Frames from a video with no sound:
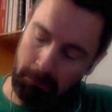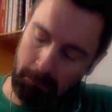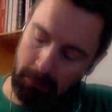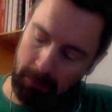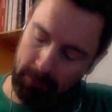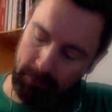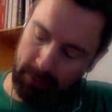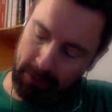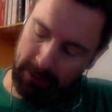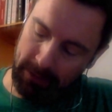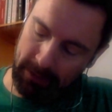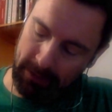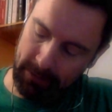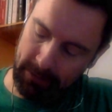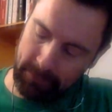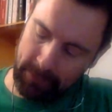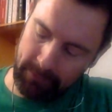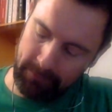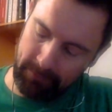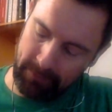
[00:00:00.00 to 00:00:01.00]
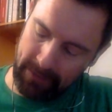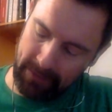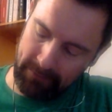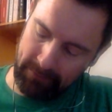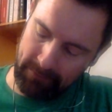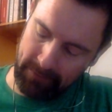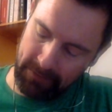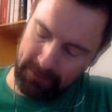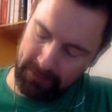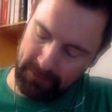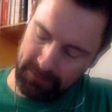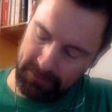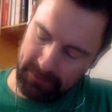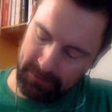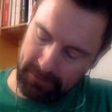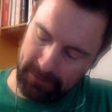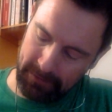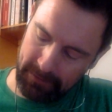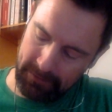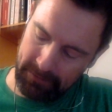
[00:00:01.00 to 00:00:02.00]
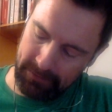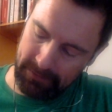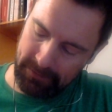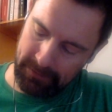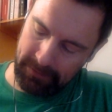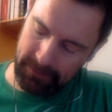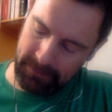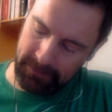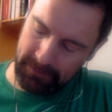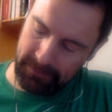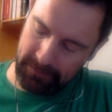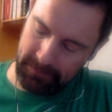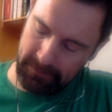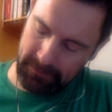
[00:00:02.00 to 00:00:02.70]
If I can get my fat fingers in there, geez.